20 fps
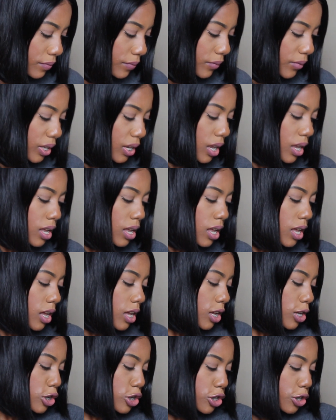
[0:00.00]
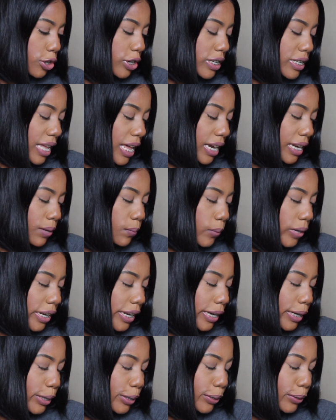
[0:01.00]
So this how the
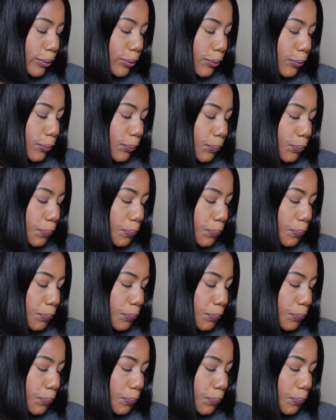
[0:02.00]
wig look,